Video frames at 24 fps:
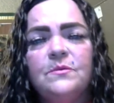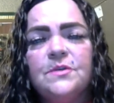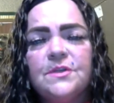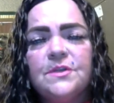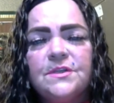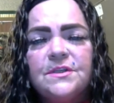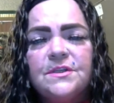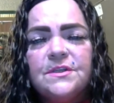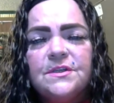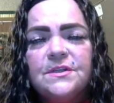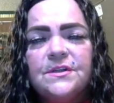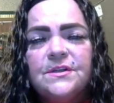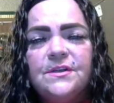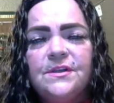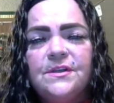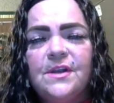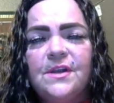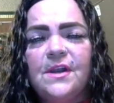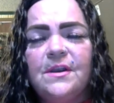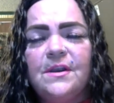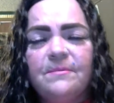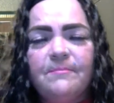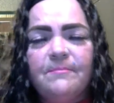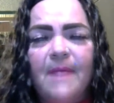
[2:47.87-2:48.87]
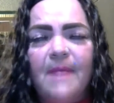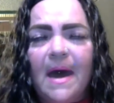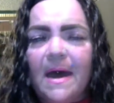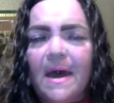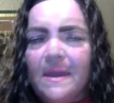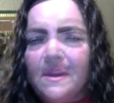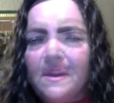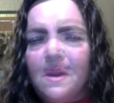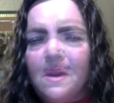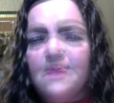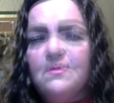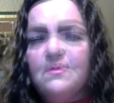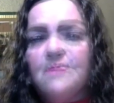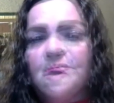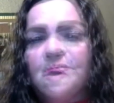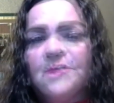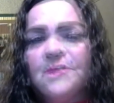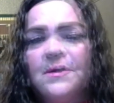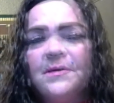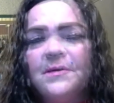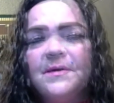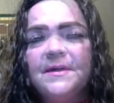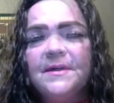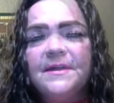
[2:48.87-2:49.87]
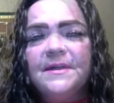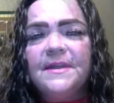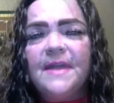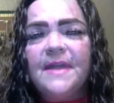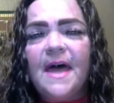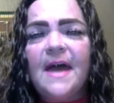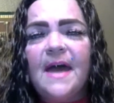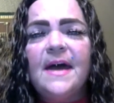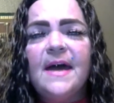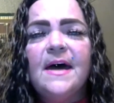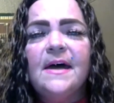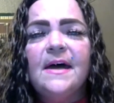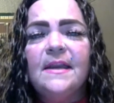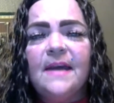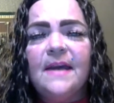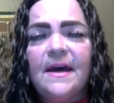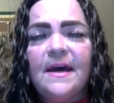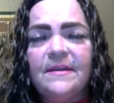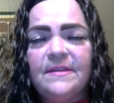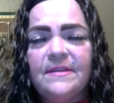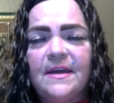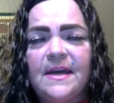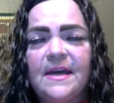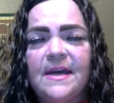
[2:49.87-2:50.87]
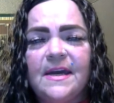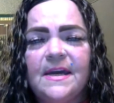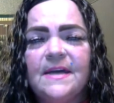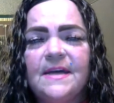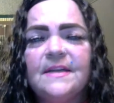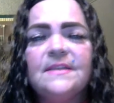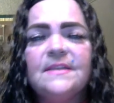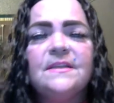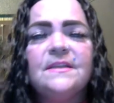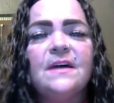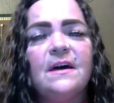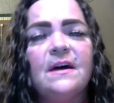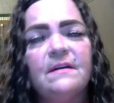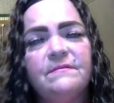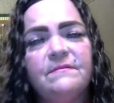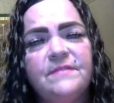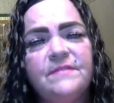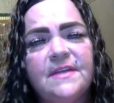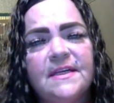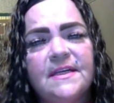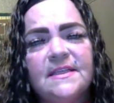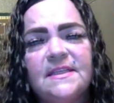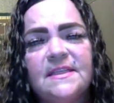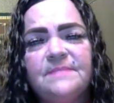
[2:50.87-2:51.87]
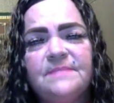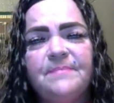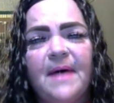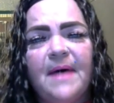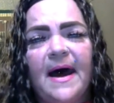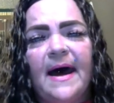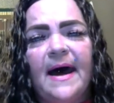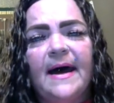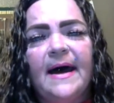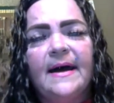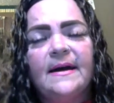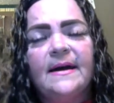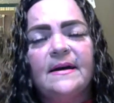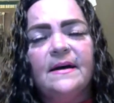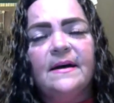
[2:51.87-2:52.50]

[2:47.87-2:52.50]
Just not plan no on doing that at the end of this pack.